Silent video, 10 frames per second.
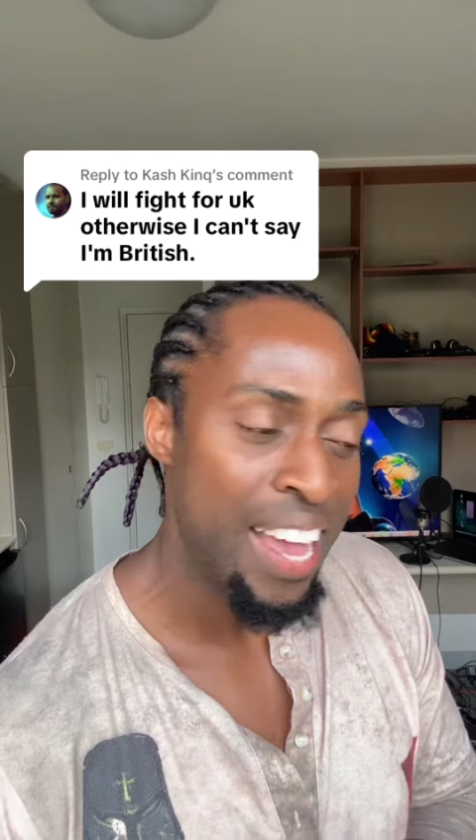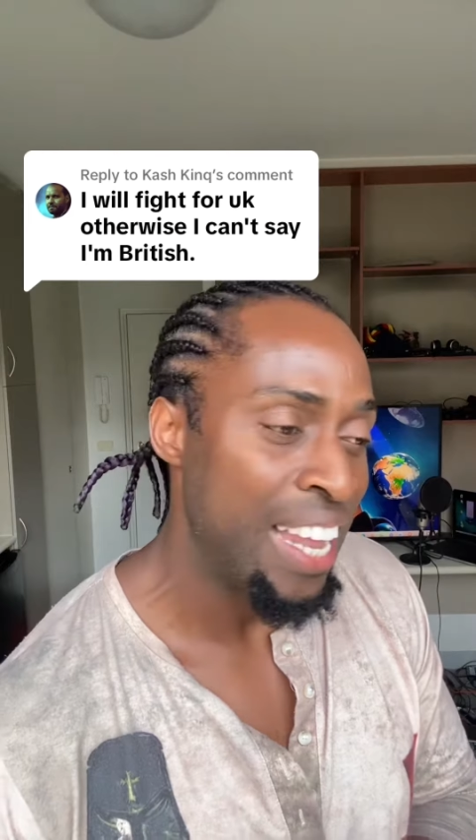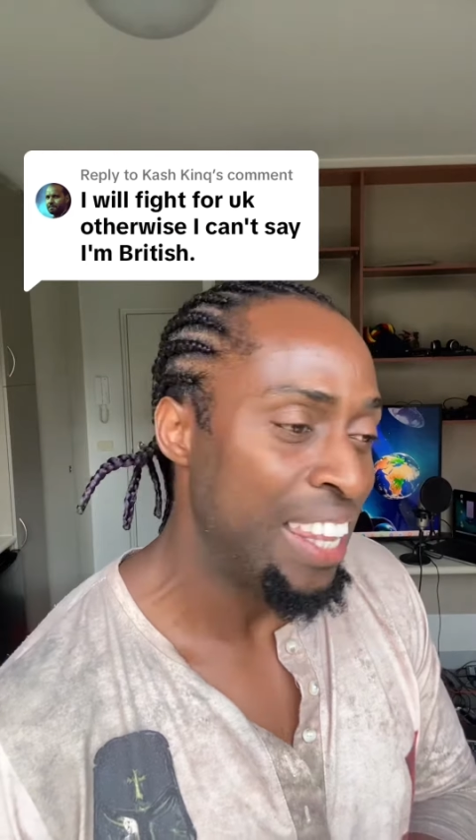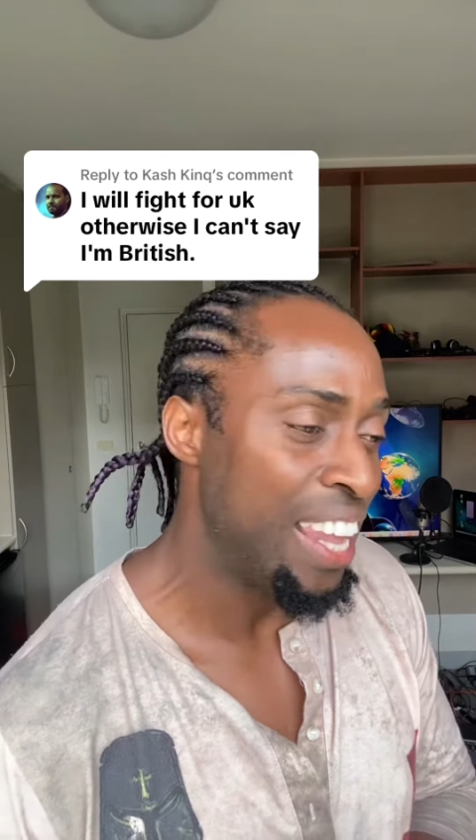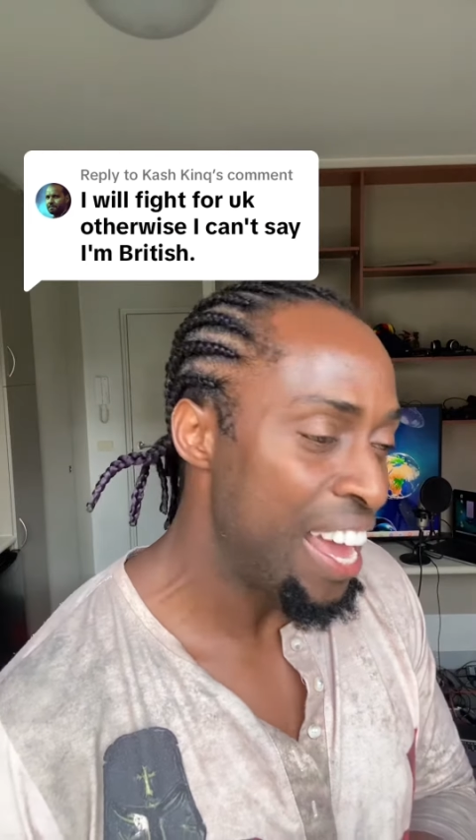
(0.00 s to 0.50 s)

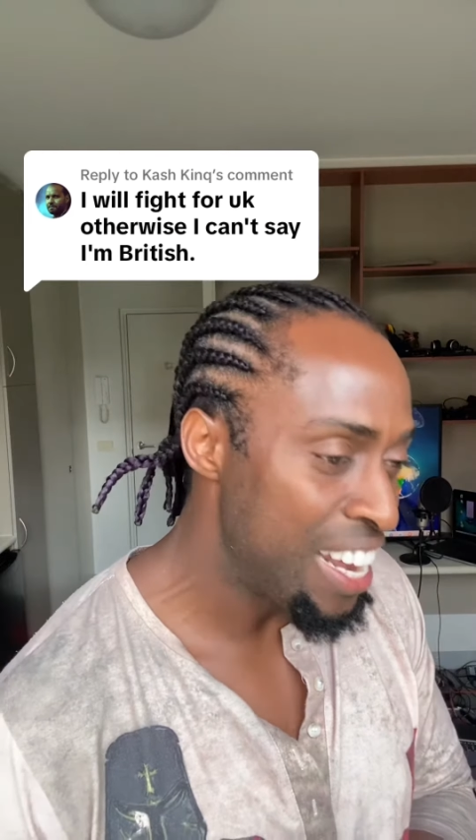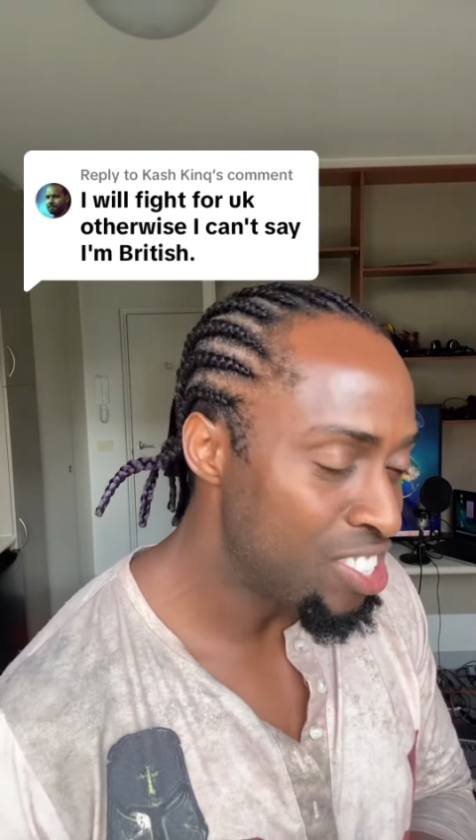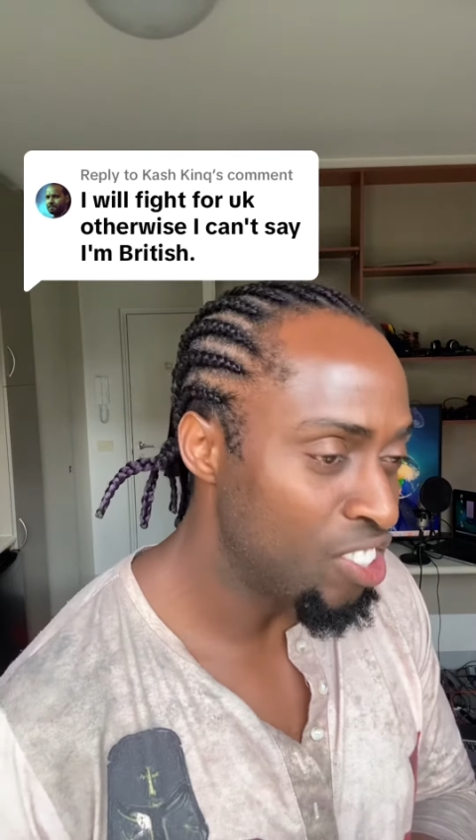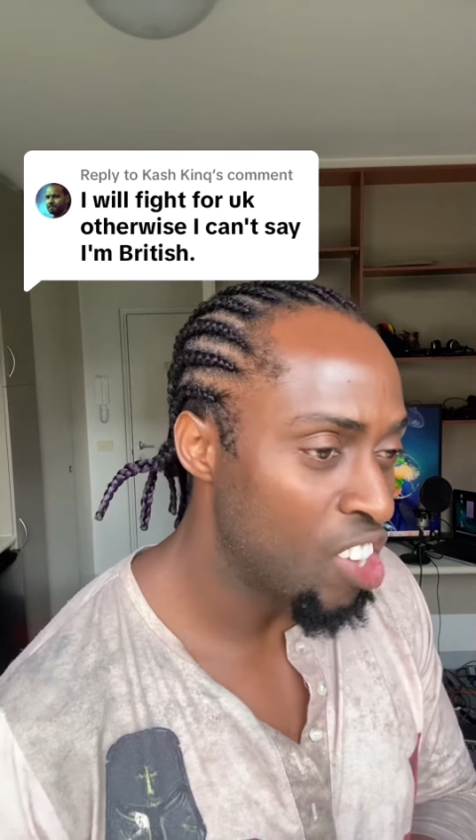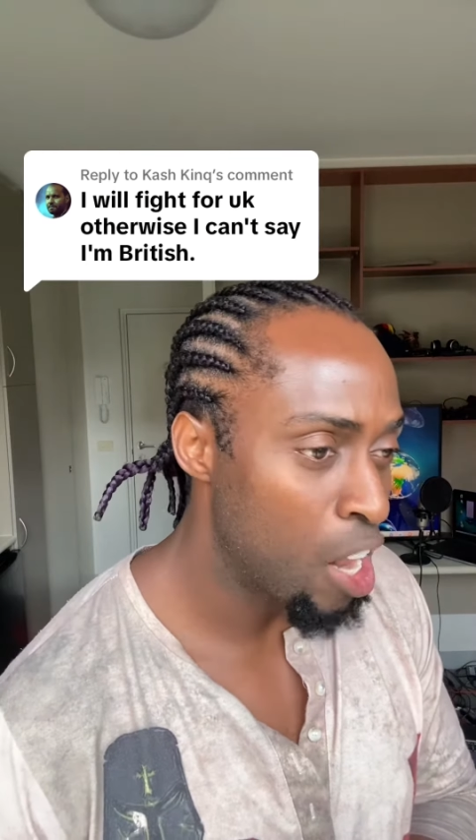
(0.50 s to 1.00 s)
Ladies
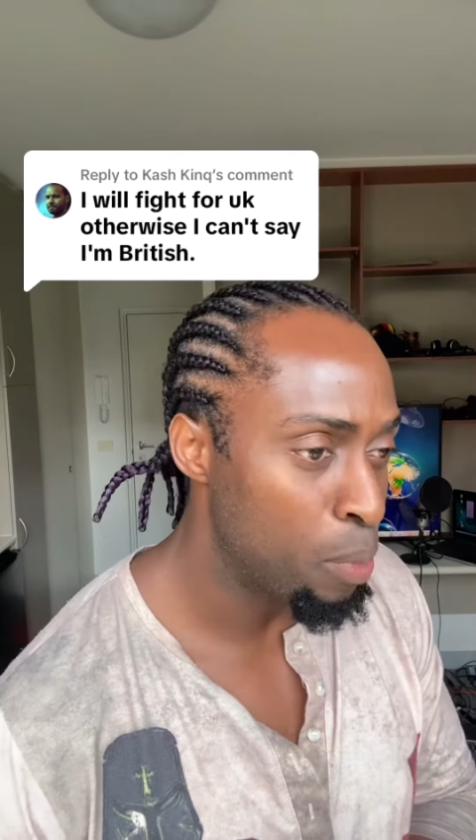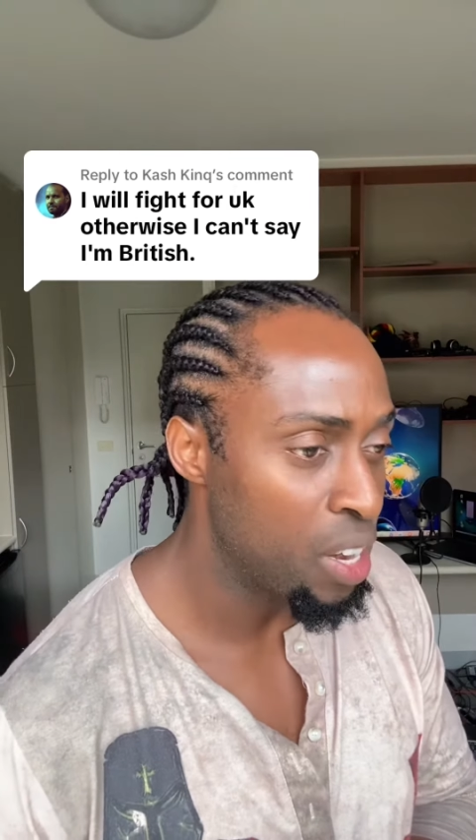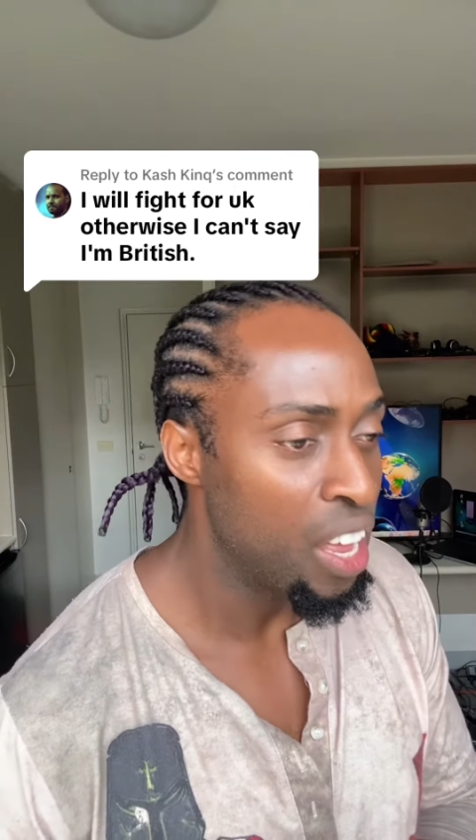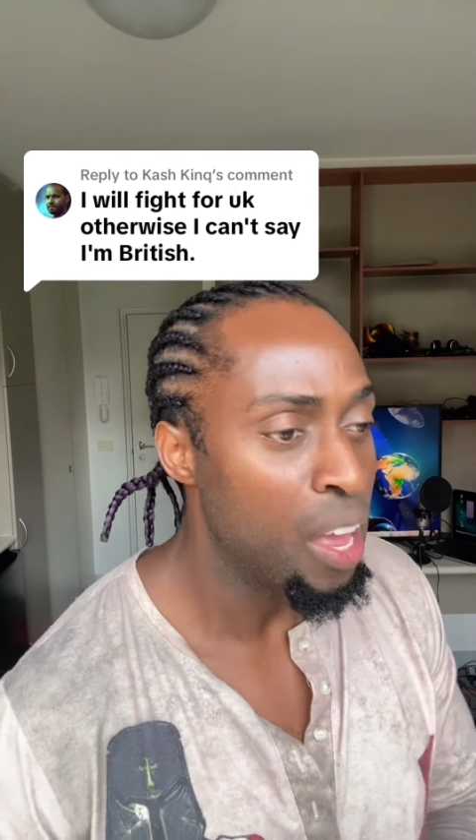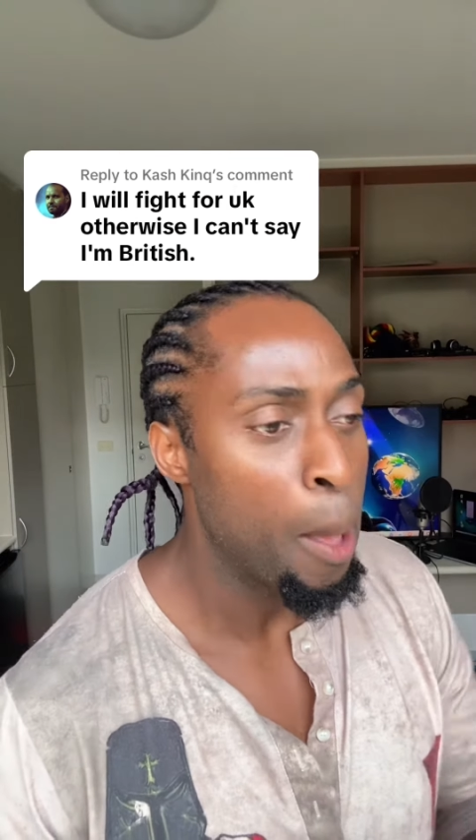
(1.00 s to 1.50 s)
and gentlemen,